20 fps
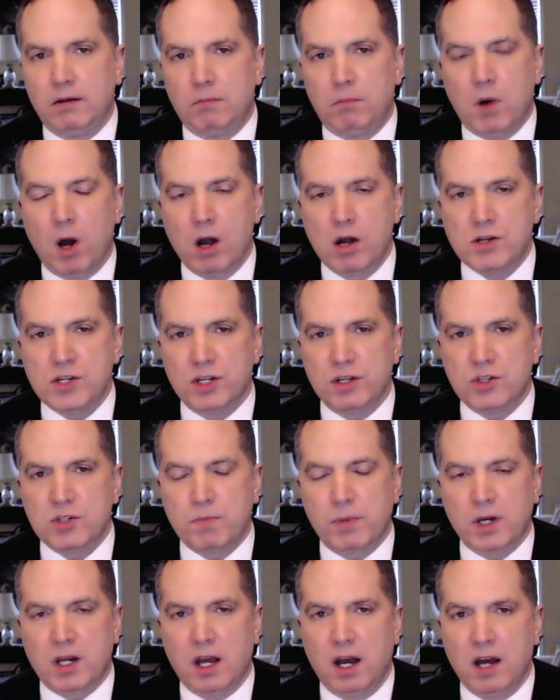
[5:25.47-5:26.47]
margins
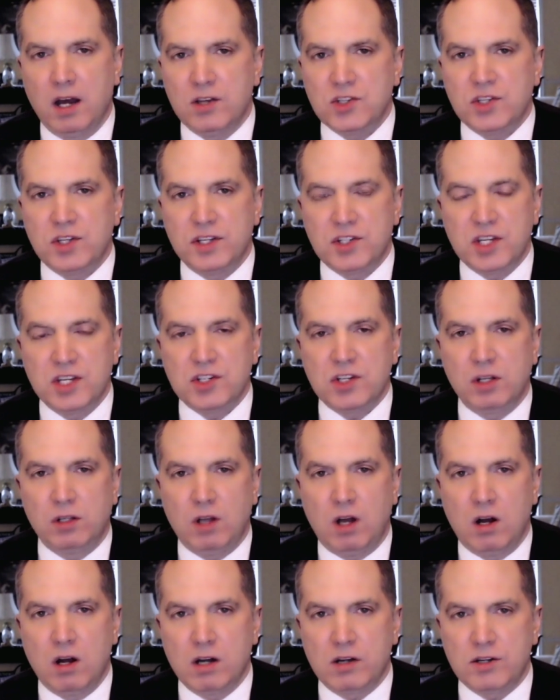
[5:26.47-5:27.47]
because this is a
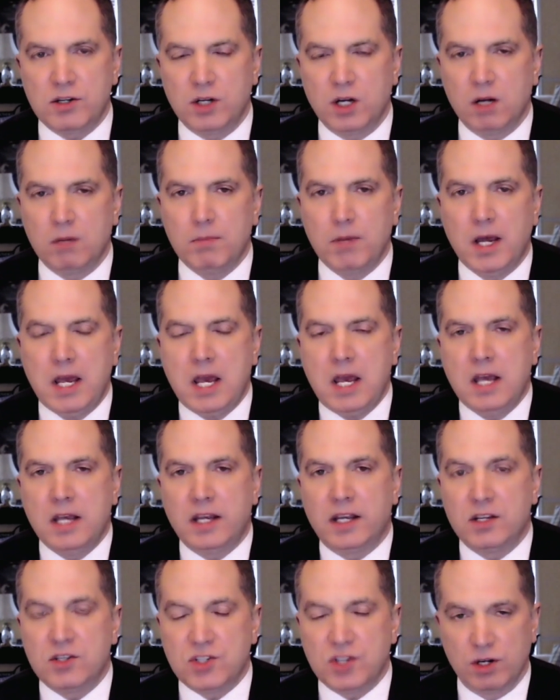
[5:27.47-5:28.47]
long term
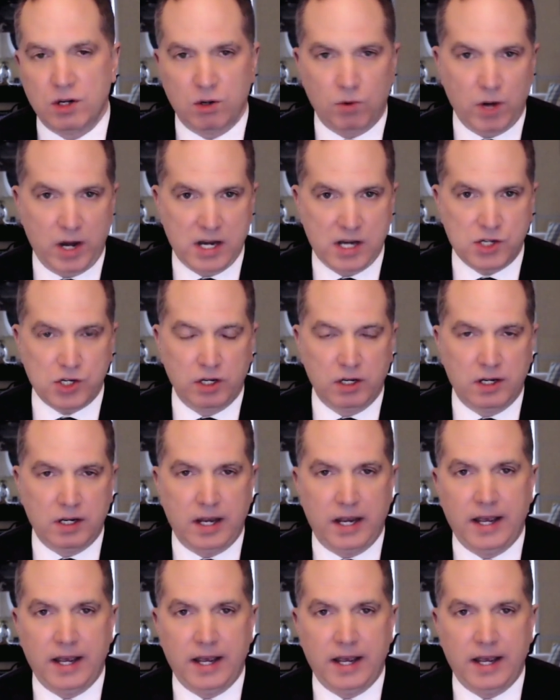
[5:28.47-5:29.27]
consideration.